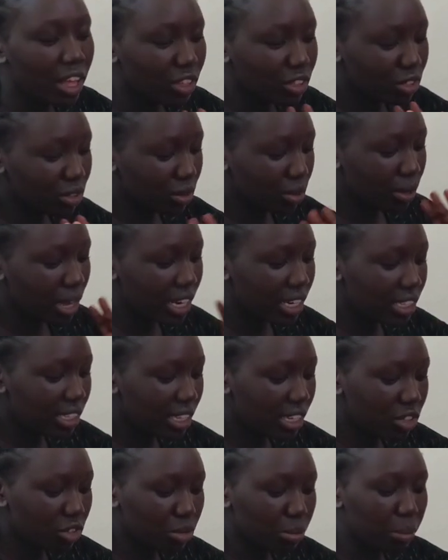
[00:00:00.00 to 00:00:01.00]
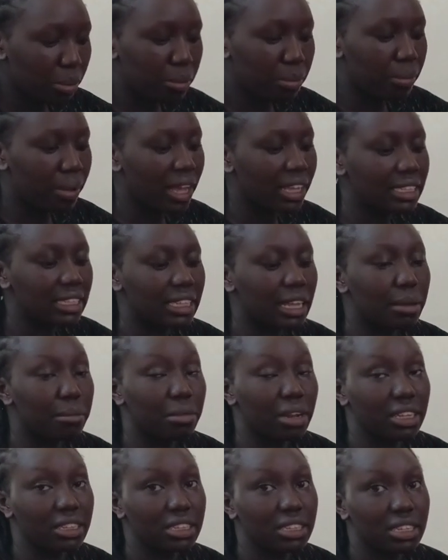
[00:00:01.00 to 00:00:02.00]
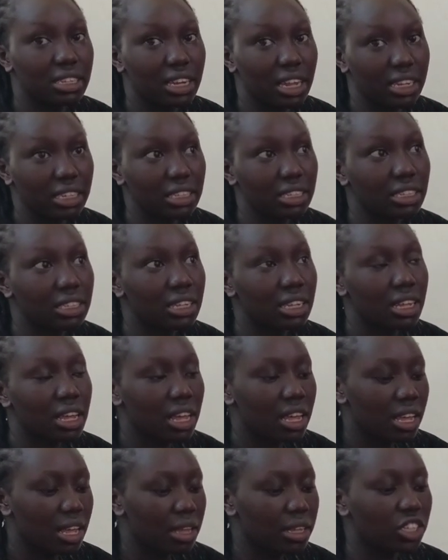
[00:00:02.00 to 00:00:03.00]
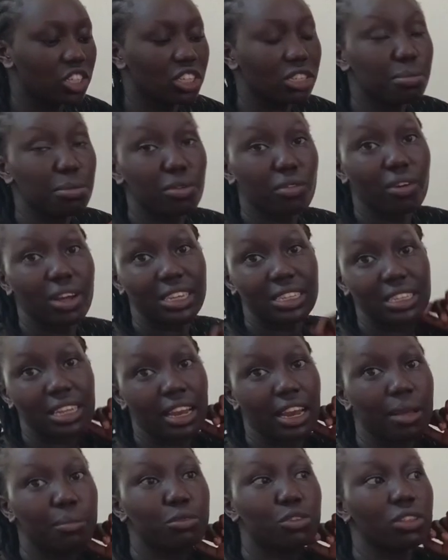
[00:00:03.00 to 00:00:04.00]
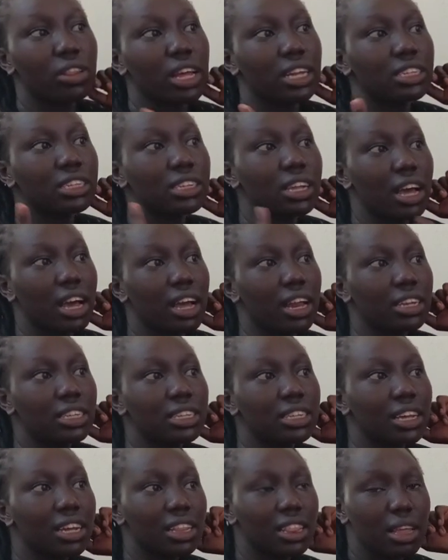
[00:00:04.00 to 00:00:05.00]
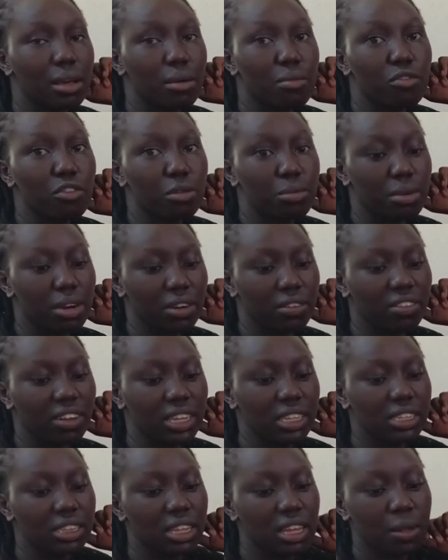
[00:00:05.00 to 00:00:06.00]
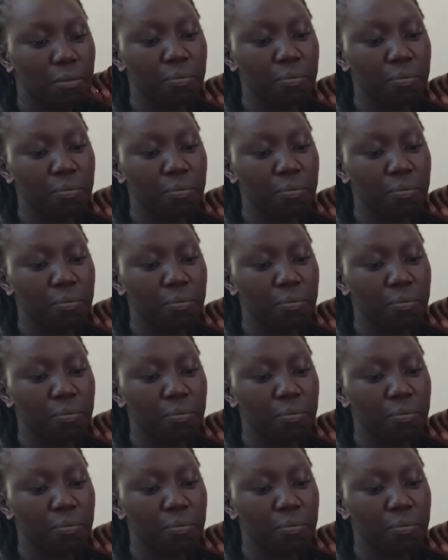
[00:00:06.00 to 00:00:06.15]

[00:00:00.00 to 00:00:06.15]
so I decided to prepare some last night just before I slept so that I'd take them for breakfast.